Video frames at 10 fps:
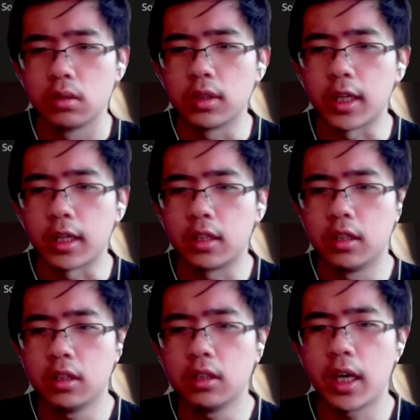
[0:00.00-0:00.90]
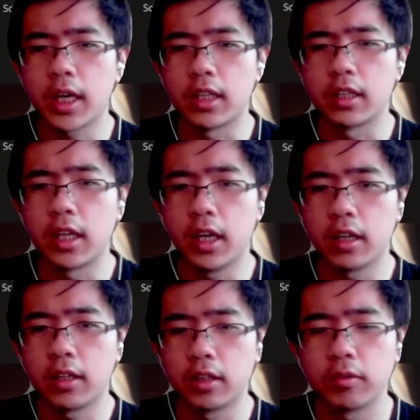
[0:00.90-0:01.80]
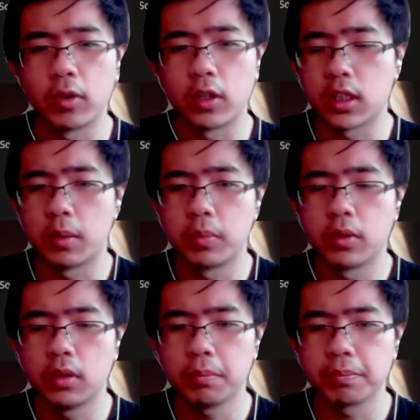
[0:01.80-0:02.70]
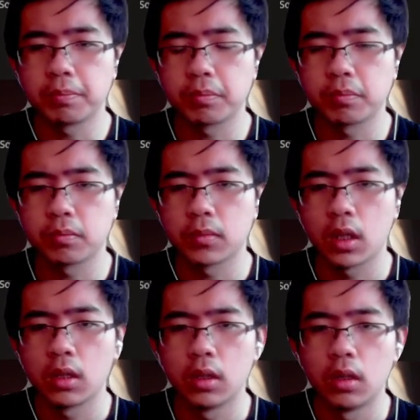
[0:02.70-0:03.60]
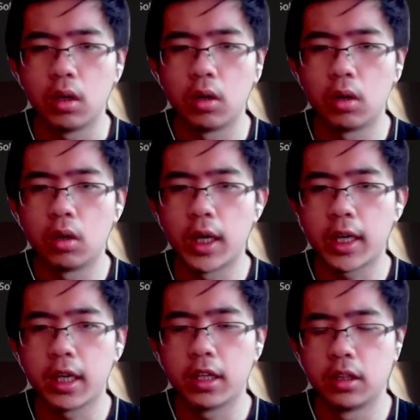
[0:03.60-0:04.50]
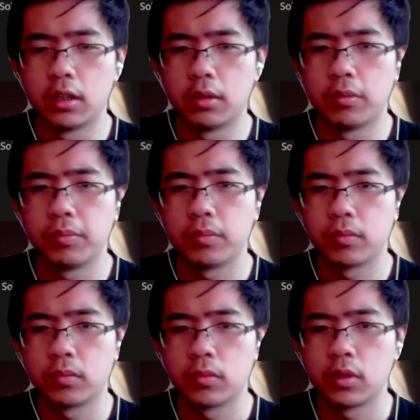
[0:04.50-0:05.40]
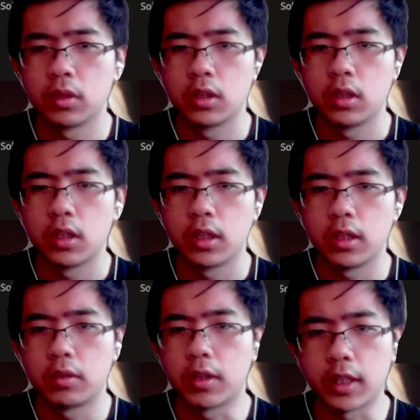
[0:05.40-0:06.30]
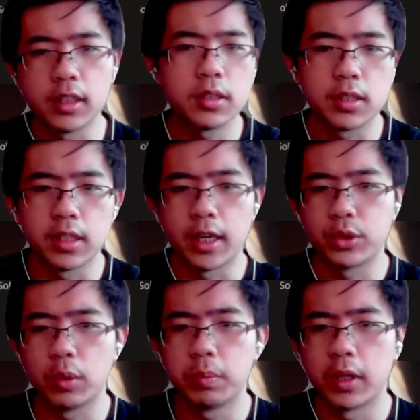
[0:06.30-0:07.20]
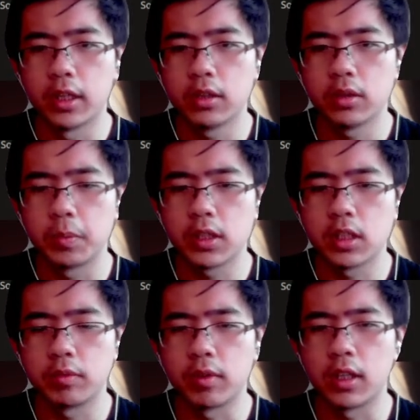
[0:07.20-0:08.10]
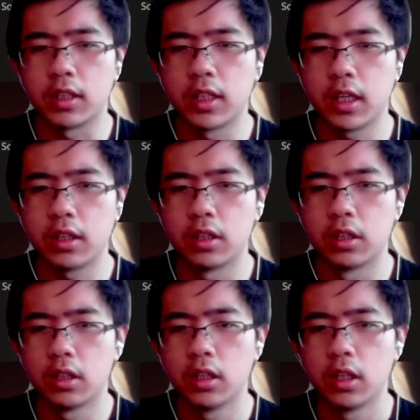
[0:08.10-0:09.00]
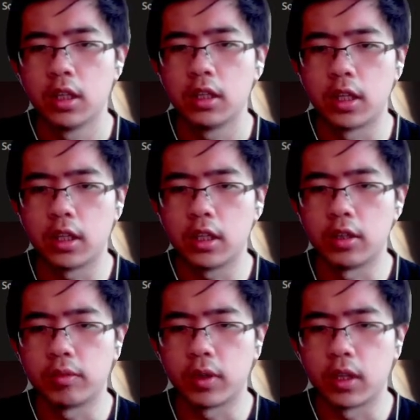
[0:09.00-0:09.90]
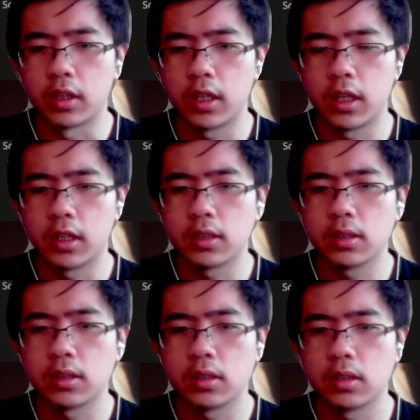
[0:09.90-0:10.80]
Like here I can take, for example, or I can, like this is the actual plan, because if I take here, then if takes,